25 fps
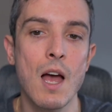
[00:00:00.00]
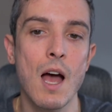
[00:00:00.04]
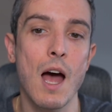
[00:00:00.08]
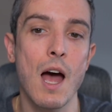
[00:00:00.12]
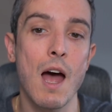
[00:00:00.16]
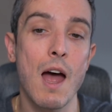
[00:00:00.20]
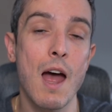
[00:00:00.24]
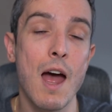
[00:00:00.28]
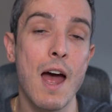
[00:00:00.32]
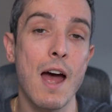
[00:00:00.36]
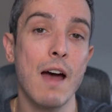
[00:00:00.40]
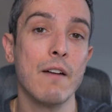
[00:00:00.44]

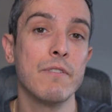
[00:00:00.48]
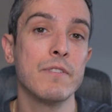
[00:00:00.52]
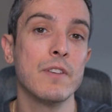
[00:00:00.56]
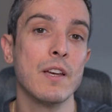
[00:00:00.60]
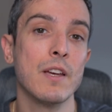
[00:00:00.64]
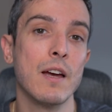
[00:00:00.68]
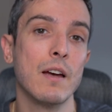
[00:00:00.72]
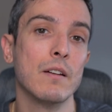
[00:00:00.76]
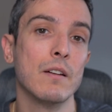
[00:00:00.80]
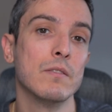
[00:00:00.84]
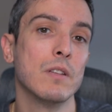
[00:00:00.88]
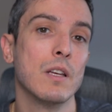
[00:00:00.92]
I have
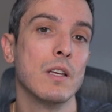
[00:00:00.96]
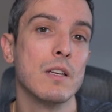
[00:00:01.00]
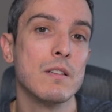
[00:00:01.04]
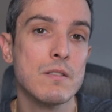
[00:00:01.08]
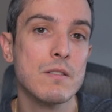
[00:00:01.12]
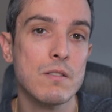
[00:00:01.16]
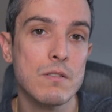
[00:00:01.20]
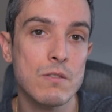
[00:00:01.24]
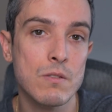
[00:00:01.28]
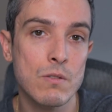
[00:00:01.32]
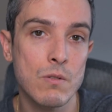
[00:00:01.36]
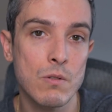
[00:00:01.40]
to have
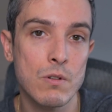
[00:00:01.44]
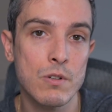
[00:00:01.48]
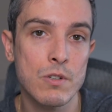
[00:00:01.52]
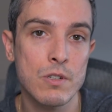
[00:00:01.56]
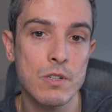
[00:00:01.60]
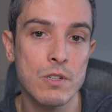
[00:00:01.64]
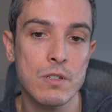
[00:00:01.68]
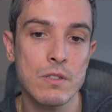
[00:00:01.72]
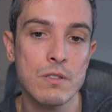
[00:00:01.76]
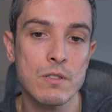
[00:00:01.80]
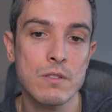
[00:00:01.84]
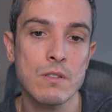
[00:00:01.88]
lens
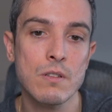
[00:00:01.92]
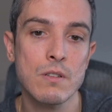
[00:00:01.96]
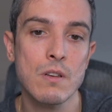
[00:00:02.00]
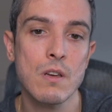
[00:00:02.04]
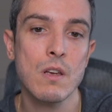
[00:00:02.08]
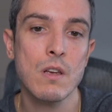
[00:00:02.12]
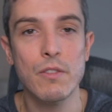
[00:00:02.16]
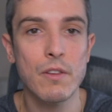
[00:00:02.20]
distortions.